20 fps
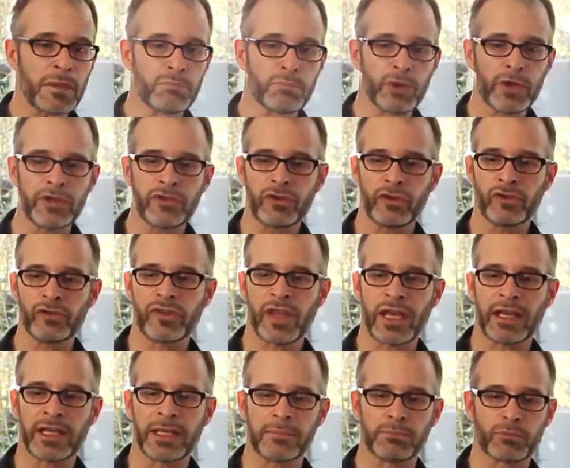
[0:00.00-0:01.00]
printers
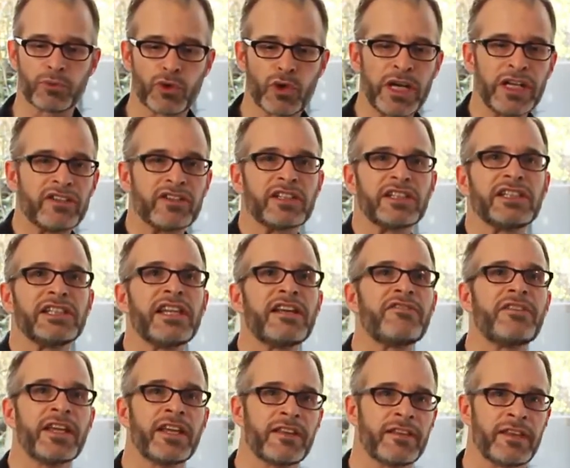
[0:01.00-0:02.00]
that can print
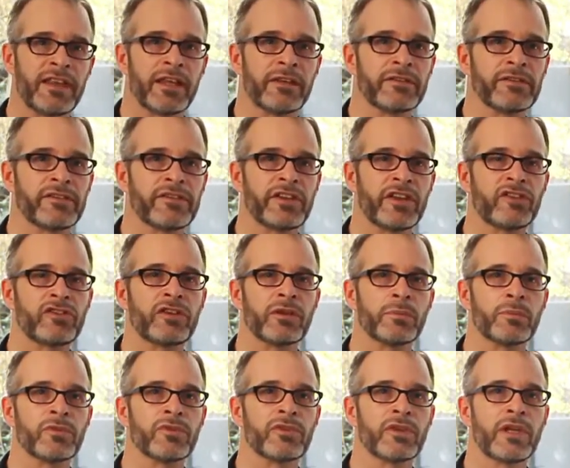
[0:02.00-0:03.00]
living
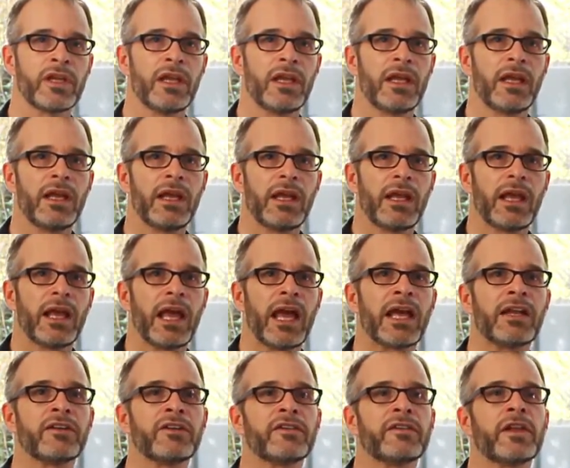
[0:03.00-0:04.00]
systems.
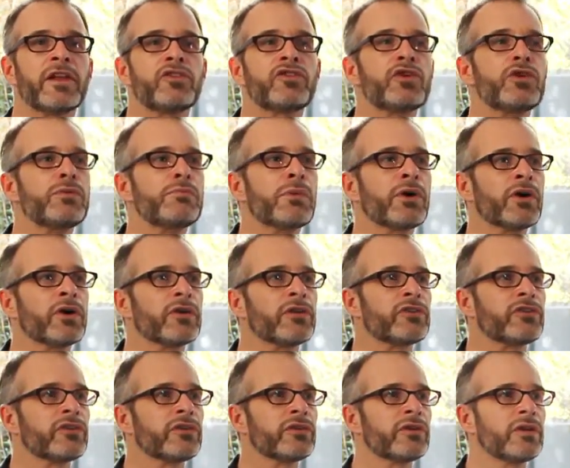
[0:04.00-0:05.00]
And the two
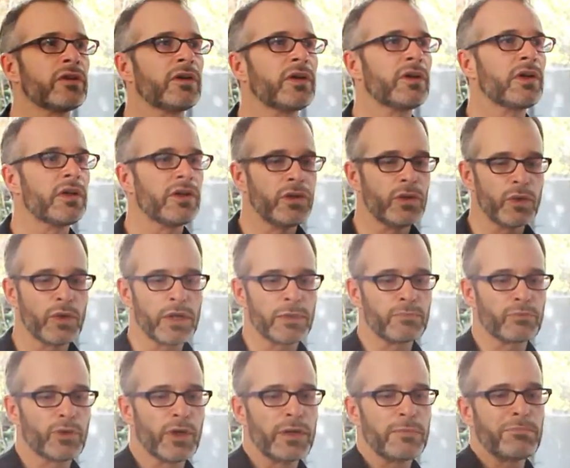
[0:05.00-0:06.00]
merge. You can
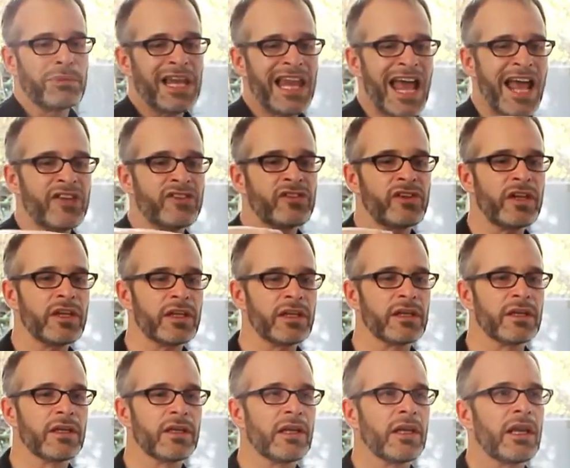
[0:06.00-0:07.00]
print
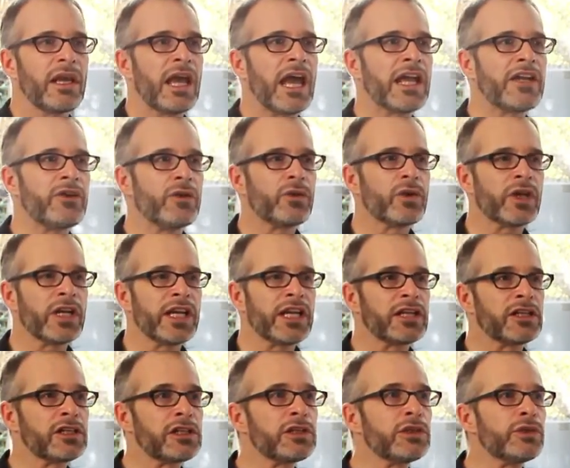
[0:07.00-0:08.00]
plastic, and you can
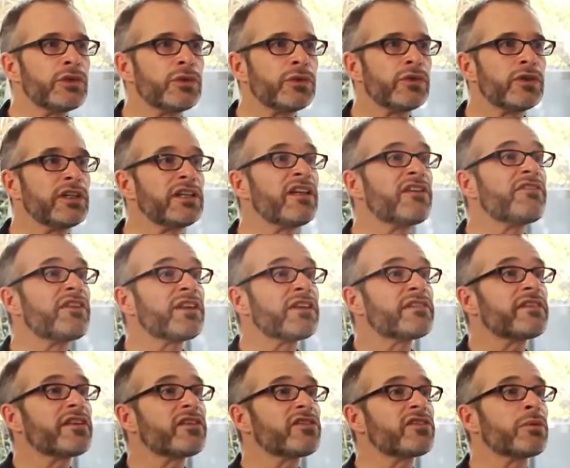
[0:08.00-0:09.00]
include living
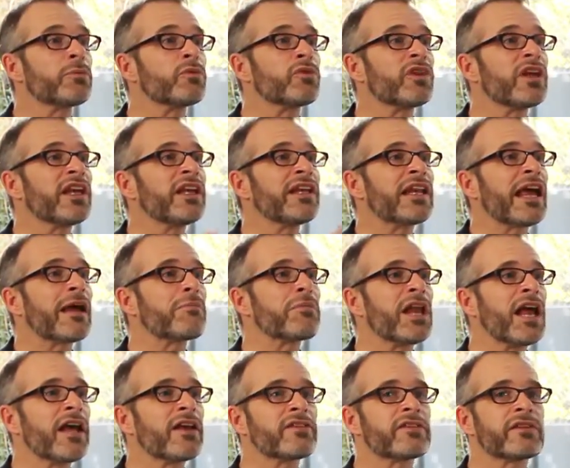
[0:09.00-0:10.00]
systems in that
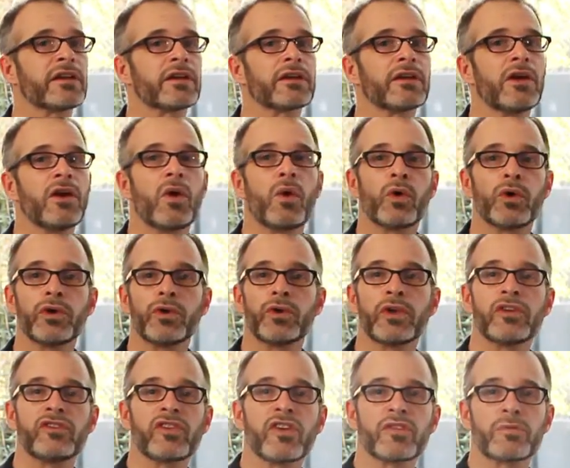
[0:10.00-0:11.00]
plastic. Or you
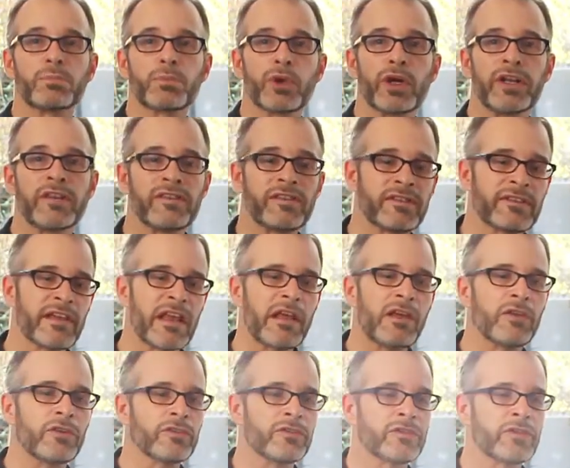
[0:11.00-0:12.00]
can just print
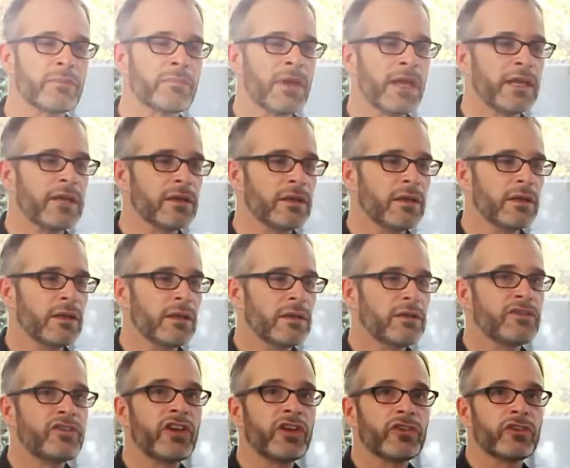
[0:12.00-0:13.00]
cells to make
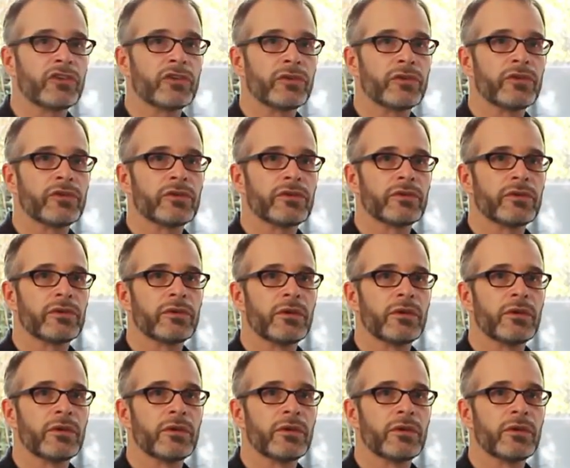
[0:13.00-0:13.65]
tissues,